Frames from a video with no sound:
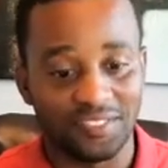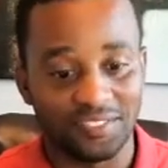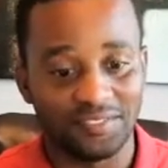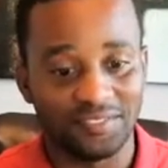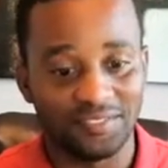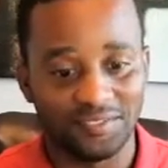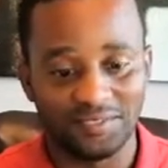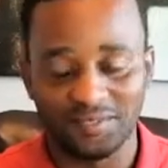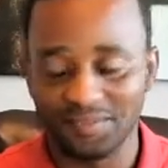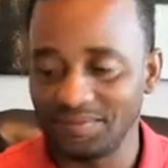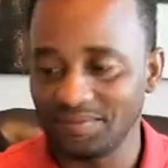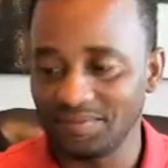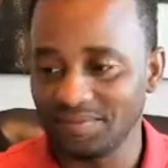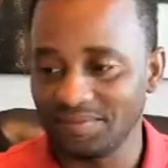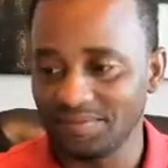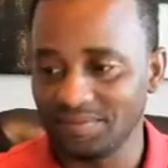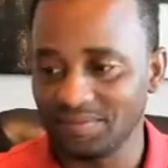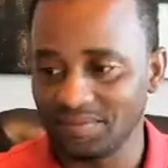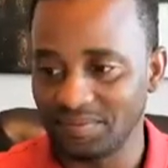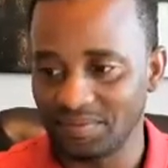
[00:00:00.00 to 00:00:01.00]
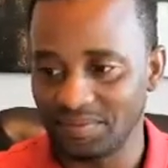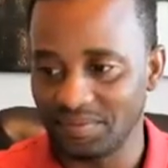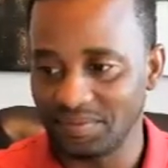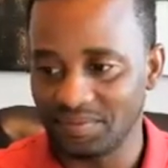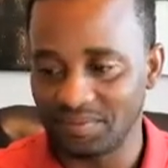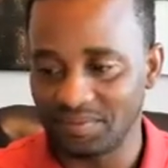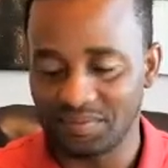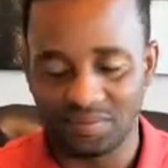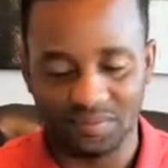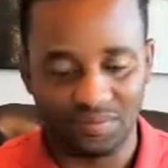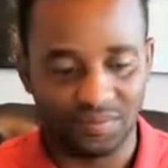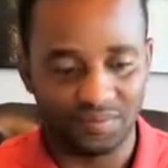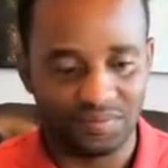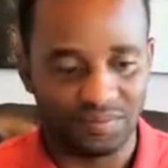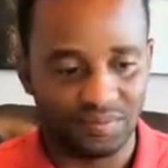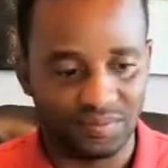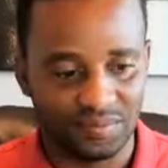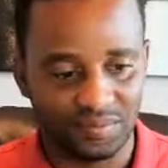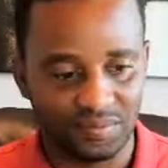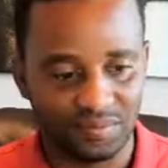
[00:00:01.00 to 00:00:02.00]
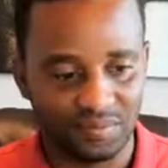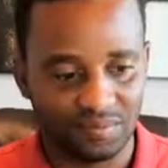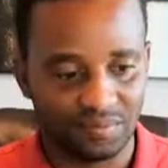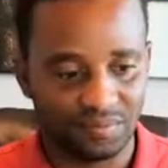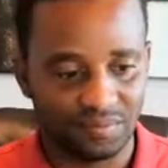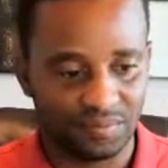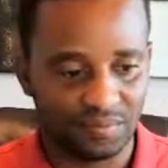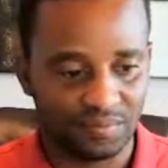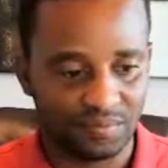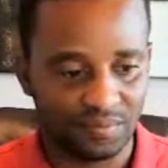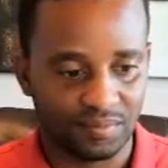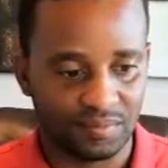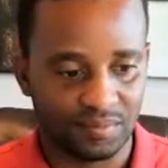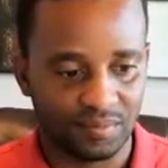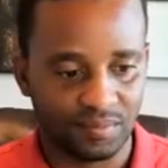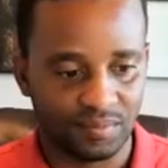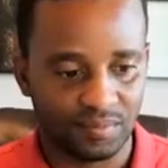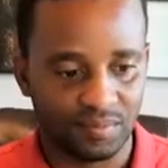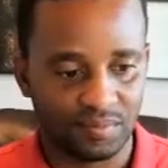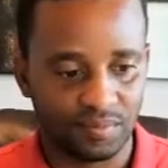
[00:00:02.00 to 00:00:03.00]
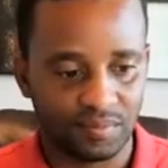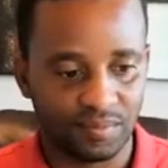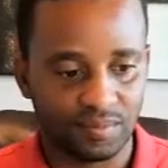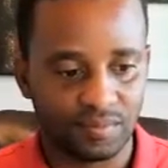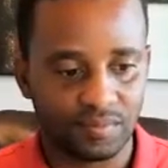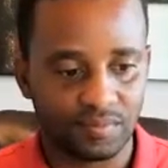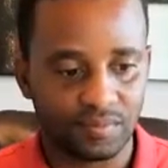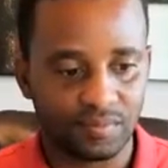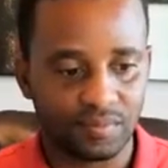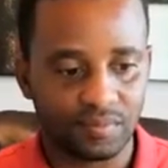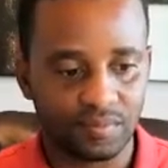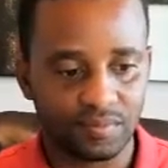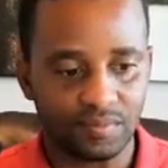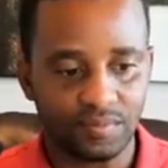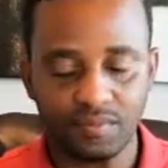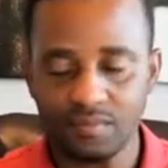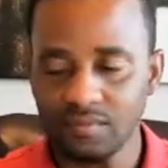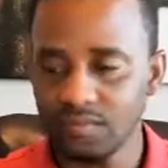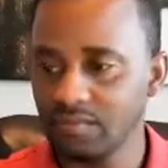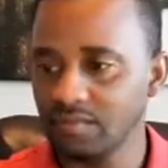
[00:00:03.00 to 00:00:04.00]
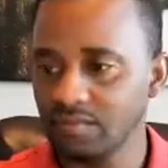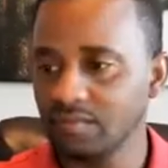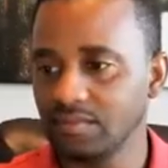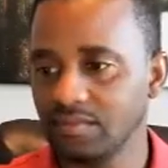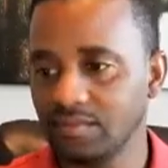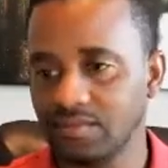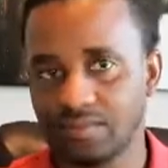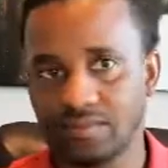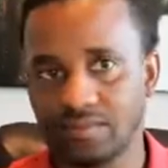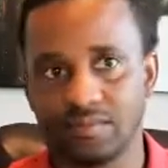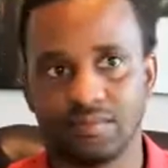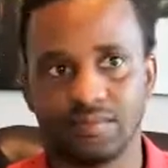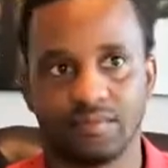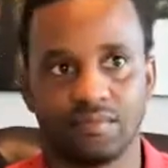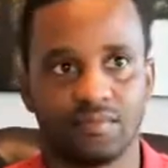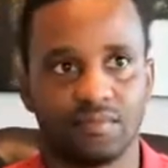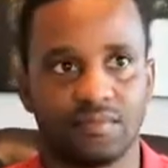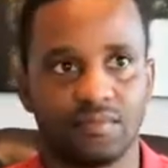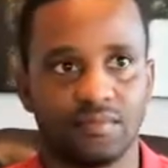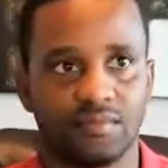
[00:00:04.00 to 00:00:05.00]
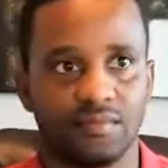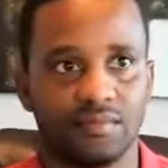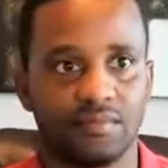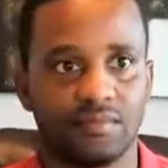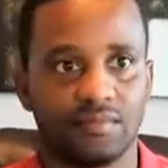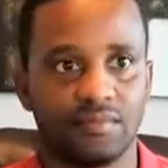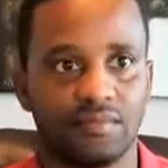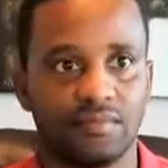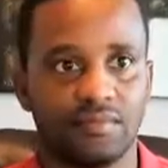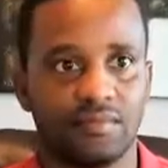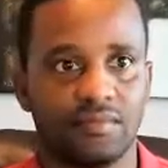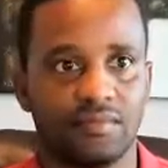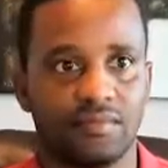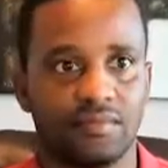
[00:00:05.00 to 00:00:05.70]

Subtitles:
The person shown says nothing.